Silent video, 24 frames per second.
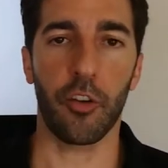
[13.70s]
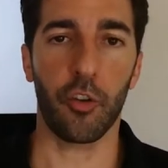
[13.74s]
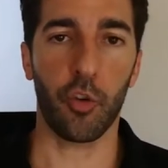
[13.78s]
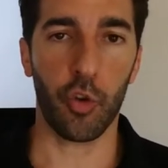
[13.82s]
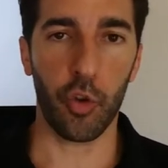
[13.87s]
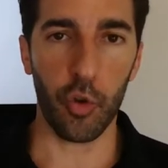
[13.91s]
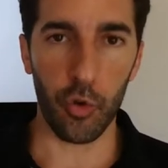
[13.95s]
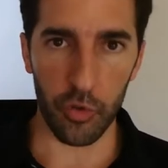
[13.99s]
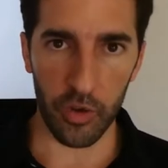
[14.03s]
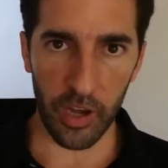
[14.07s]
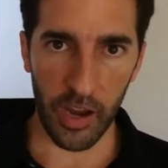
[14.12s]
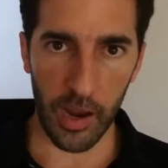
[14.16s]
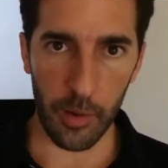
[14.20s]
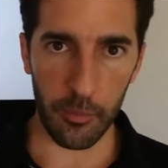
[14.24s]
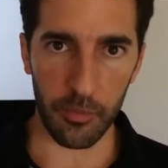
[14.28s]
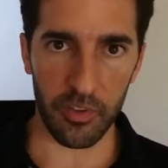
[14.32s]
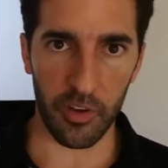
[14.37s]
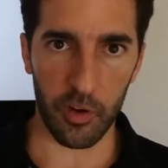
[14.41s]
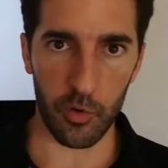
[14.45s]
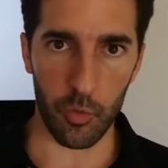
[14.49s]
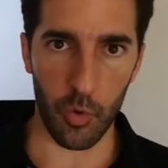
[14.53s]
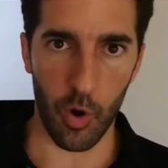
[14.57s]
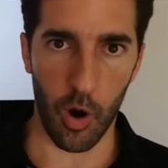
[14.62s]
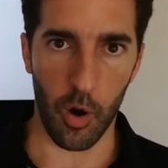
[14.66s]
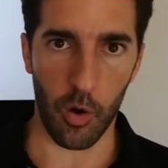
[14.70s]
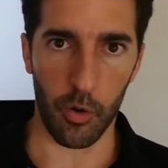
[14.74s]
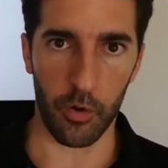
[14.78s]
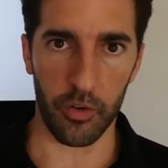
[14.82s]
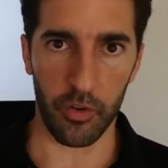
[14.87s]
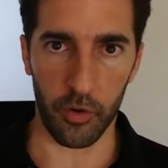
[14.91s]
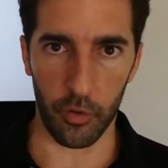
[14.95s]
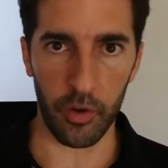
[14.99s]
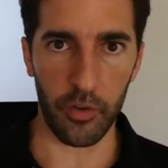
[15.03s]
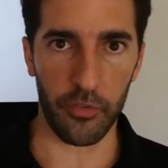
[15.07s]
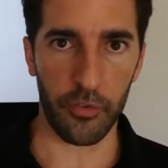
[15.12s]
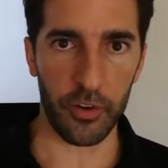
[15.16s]
two times in a row
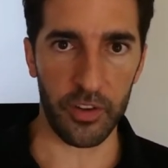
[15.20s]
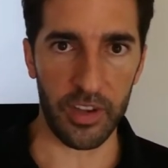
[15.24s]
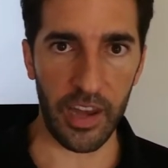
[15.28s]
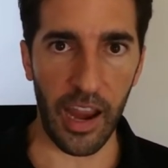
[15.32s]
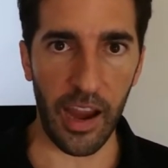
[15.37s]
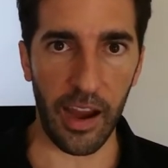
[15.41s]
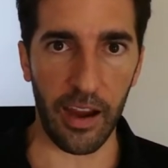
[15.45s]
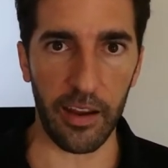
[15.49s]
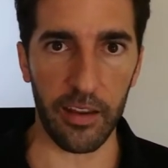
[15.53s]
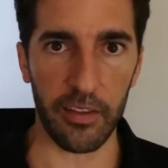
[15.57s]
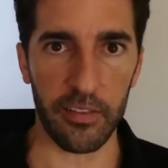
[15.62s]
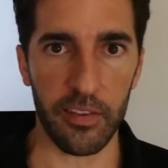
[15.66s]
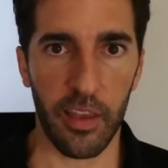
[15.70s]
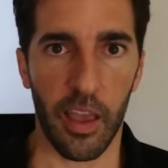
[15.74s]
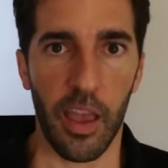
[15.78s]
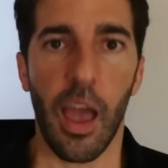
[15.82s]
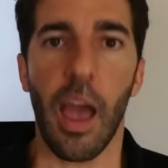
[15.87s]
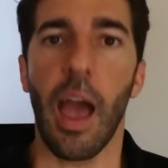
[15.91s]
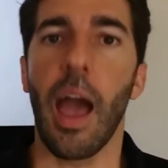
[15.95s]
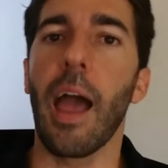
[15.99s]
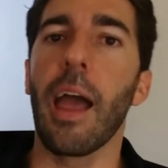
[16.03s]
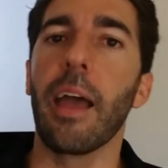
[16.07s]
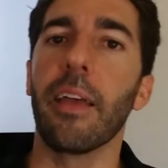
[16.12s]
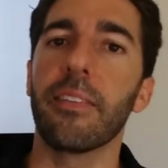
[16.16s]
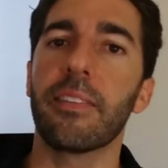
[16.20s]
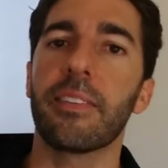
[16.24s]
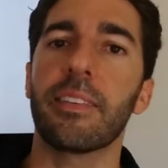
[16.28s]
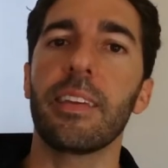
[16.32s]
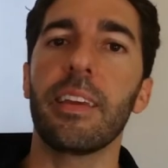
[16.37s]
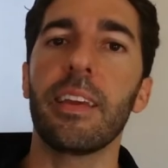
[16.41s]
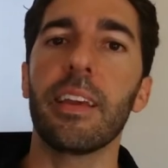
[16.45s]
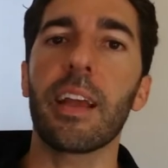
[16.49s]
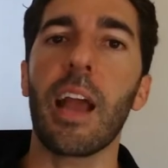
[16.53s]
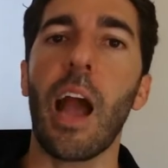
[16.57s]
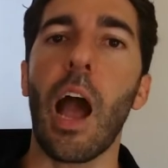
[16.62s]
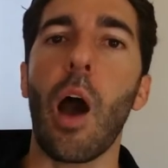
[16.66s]
in two different days, and
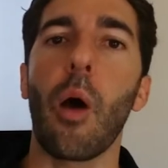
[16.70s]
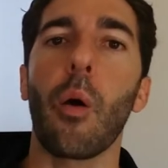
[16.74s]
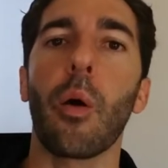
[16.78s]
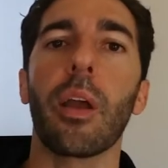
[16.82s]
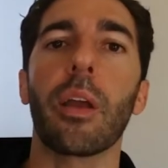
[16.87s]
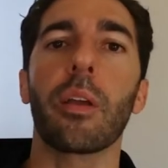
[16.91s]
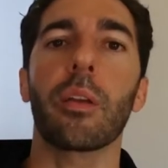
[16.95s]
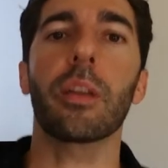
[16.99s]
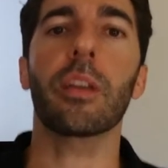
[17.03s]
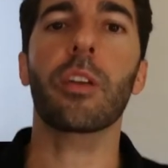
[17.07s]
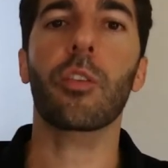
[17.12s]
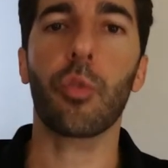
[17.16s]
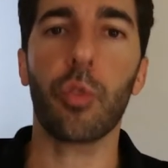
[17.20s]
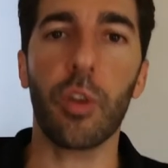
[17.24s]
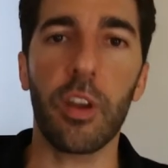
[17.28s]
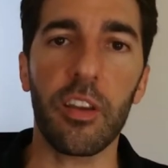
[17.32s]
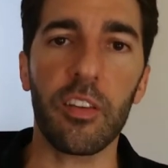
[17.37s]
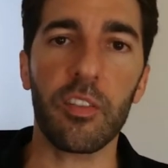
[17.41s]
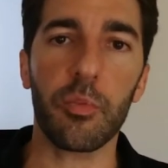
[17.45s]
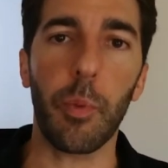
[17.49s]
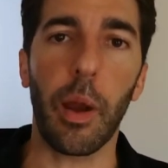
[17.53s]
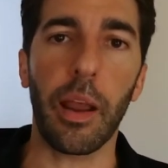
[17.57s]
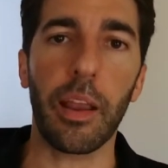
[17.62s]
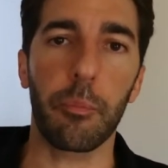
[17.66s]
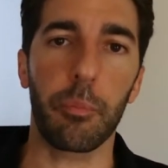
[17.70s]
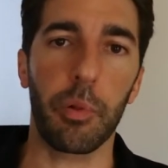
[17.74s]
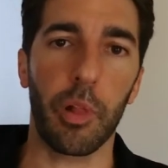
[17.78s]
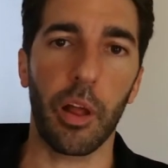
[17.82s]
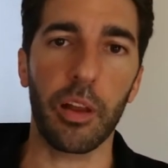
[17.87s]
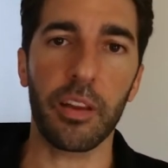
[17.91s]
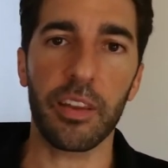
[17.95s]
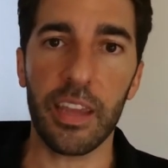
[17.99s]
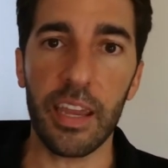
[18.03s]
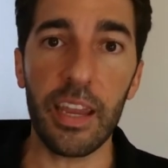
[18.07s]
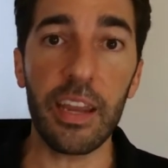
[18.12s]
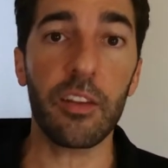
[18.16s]
seeing how it increased my
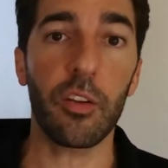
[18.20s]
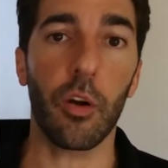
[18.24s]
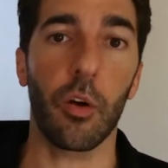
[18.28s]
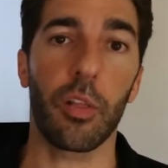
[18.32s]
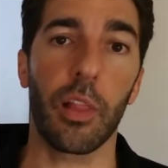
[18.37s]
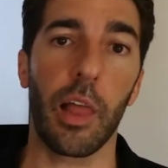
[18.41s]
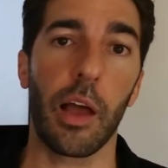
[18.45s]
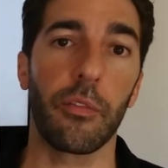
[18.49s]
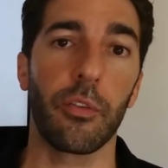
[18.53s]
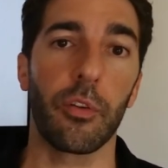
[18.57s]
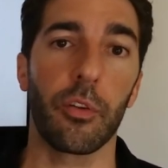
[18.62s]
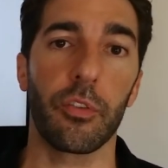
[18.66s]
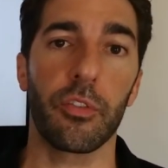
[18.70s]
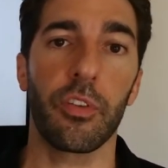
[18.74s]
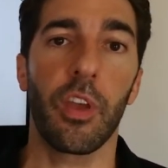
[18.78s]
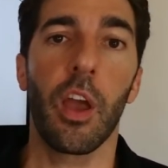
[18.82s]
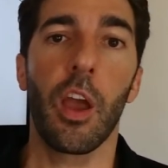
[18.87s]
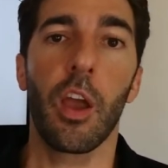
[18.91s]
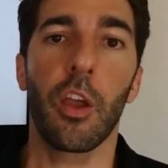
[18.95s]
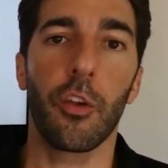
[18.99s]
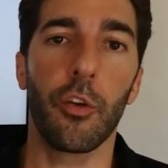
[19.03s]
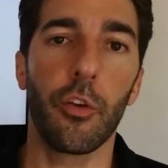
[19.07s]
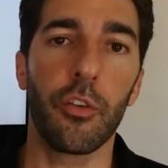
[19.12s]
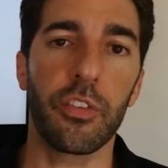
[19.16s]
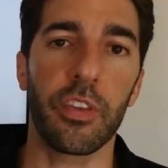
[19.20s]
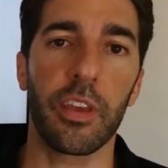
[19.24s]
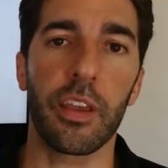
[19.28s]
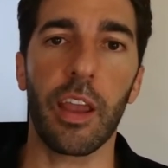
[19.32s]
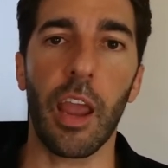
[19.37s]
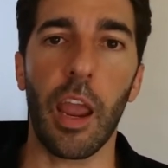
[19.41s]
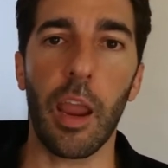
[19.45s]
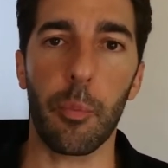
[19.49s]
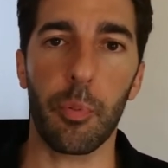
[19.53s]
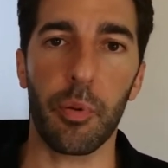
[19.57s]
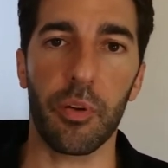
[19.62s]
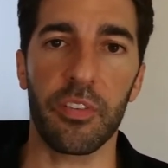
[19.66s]
blood ketone levels
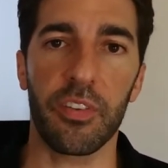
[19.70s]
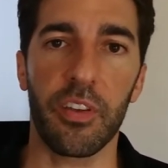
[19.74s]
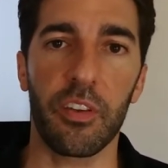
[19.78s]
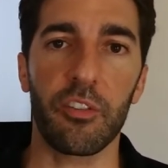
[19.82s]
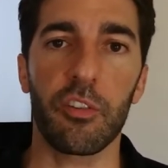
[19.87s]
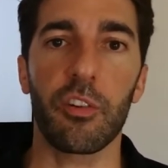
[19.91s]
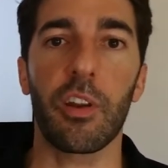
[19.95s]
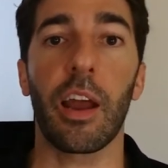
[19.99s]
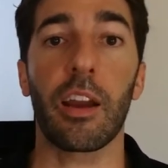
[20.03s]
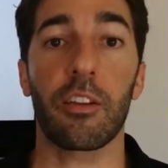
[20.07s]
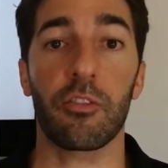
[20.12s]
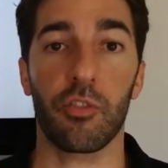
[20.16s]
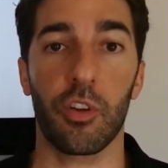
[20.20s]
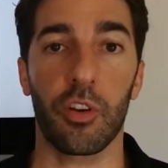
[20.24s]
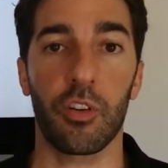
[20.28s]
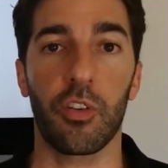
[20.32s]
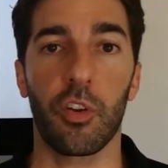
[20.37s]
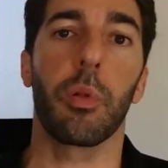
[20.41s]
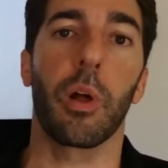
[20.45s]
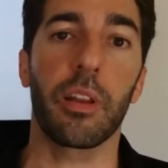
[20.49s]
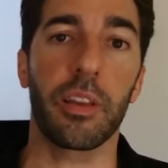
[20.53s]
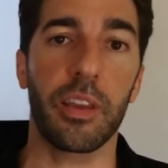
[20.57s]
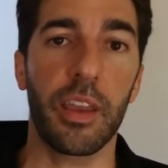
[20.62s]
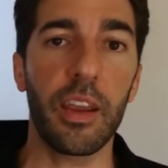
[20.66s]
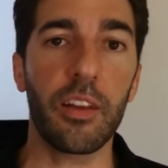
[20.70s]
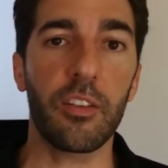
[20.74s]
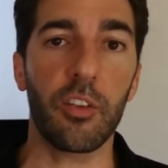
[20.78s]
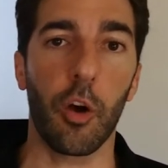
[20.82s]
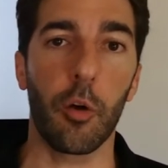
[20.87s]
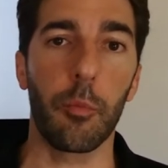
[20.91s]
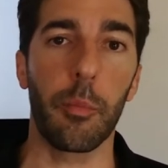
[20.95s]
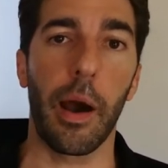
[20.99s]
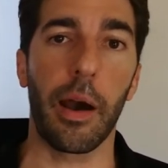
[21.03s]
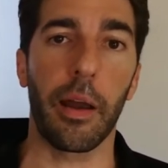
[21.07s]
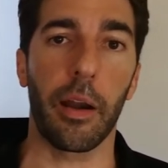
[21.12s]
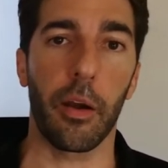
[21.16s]
using a precision extra blood
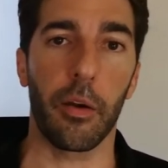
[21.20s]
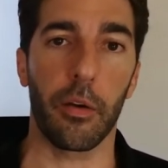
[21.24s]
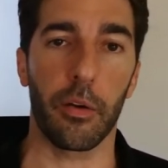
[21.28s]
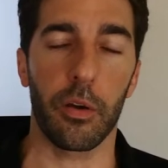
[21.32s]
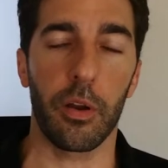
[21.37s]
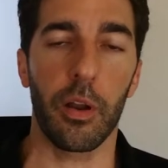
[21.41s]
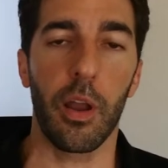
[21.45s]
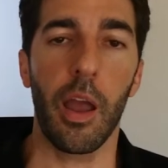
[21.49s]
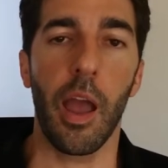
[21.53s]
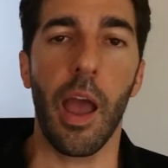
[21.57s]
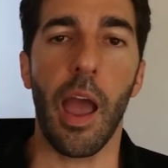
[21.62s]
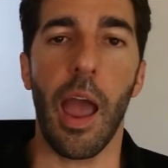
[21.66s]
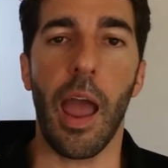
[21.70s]
ketone monitor.